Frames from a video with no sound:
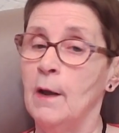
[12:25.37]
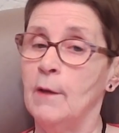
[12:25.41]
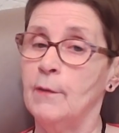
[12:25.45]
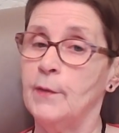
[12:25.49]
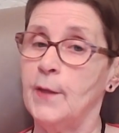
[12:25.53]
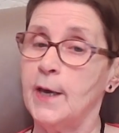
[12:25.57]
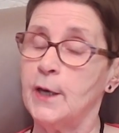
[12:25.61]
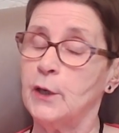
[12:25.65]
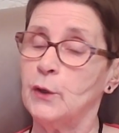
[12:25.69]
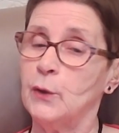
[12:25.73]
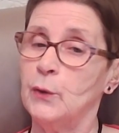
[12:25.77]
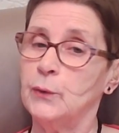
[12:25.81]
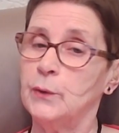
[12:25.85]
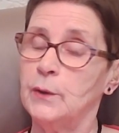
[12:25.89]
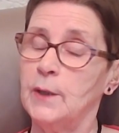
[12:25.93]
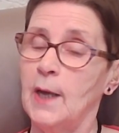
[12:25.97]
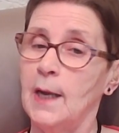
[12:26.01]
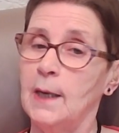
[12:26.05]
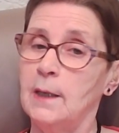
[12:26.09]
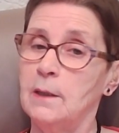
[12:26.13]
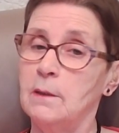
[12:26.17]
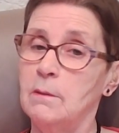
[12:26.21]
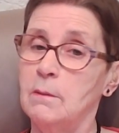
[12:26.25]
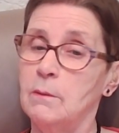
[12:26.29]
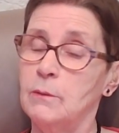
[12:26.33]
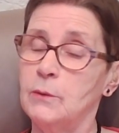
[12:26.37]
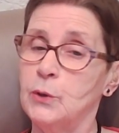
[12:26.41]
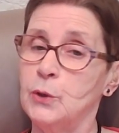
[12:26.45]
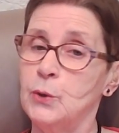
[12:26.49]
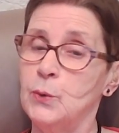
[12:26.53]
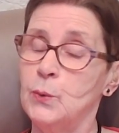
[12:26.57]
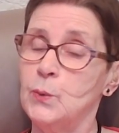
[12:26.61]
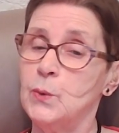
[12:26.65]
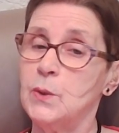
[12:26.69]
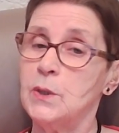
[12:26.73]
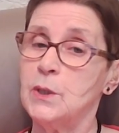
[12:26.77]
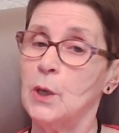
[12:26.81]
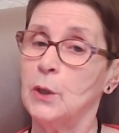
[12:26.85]
they could then
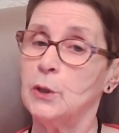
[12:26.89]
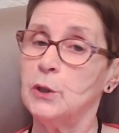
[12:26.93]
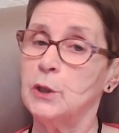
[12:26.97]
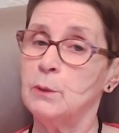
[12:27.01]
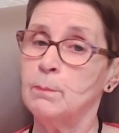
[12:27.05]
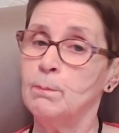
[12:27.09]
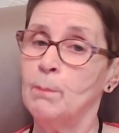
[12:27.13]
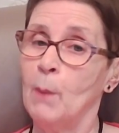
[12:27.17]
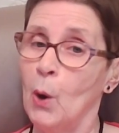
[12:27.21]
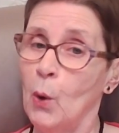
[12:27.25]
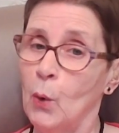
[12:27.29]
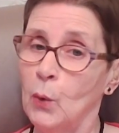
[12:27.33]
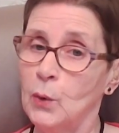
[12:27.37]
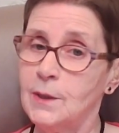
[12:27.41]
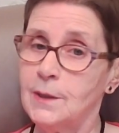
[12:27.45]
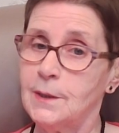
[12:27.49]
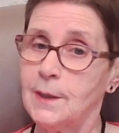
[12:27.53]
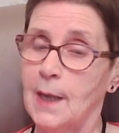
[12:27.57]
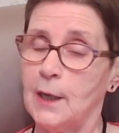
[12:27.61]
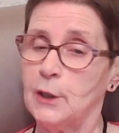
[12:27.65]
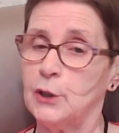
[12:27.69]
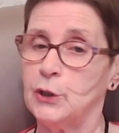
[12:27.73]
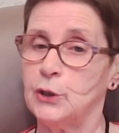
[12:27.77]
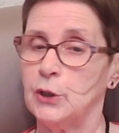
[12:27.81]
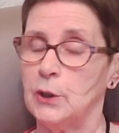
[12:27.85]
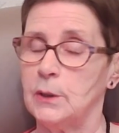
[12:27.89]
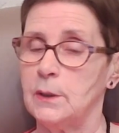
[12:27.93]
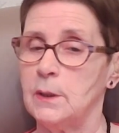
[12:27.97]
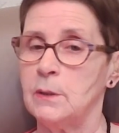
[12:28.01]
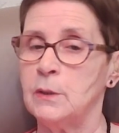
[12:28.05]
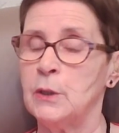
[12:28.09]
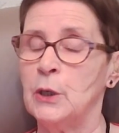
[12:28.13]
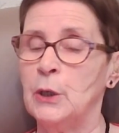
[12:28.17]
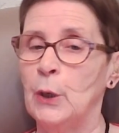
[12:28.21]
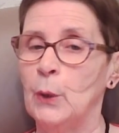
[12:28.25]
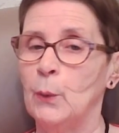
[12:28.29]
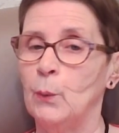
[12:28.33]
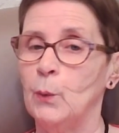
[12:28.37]
do small sections,
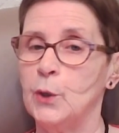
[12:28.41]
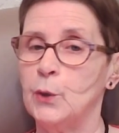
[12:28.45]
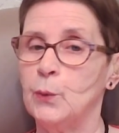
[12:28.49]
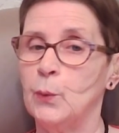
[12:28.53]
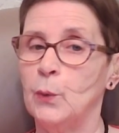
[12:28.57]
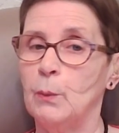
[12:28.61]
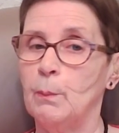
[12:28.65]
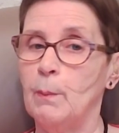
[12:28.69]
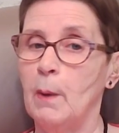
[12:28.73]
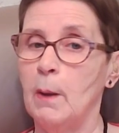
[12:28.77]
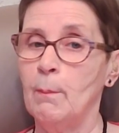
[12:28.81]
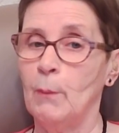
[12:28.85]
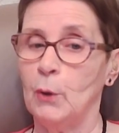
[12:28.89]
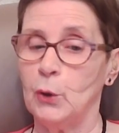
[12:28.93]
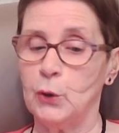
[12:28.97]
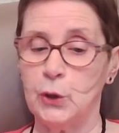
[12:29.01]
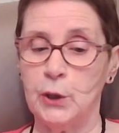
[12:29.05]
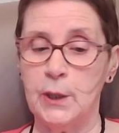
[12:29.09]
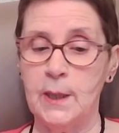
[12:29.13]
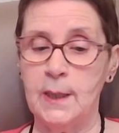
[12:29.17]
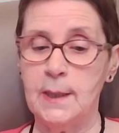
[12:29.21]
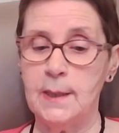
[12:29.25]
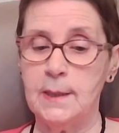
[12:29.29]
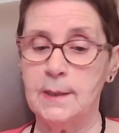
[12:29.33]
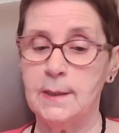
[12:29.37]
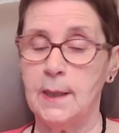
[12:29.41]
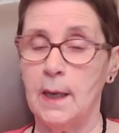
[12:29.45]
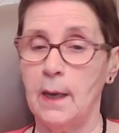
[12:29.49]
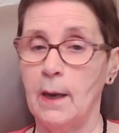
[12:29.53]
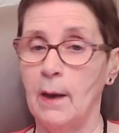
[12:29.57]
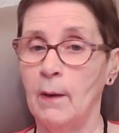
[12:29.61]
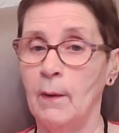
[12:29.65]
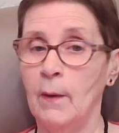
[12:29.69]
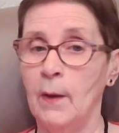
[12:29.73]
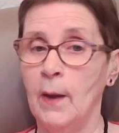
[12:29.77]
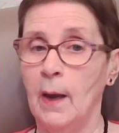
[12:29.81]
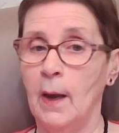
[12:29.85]
which would be much easier.